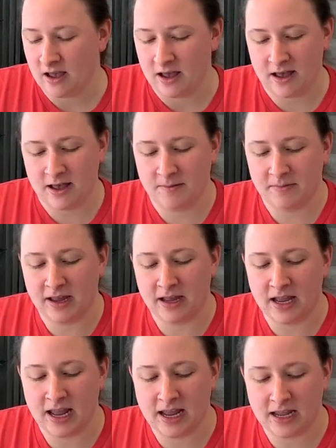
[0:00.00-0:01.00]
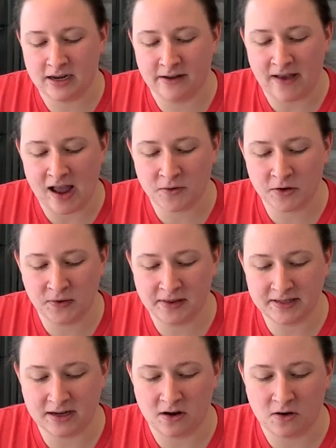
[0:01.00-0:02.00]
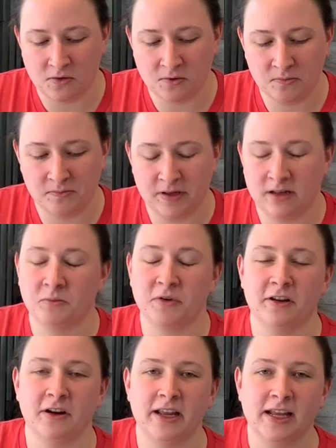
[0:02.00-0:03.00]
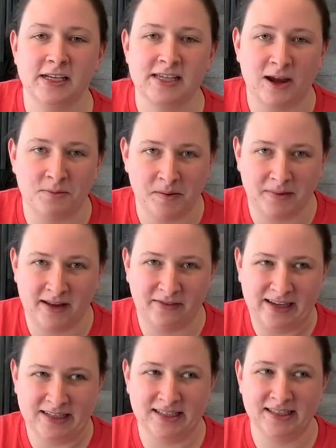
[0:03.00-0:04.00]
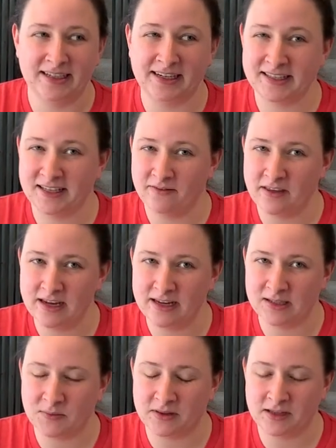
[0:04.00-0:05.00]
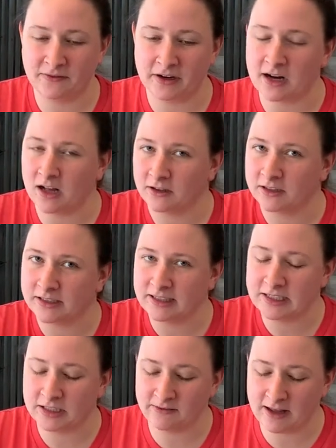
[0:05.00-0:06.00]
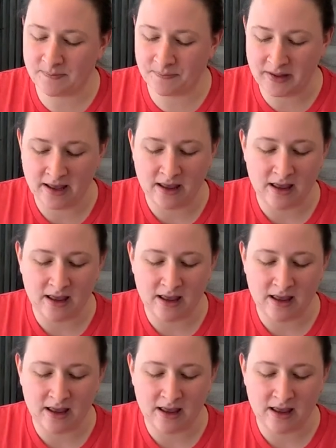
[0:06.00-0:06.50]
And if I were doing this at home with your kids, I'd probably have like 6 of these with different colors in each of them.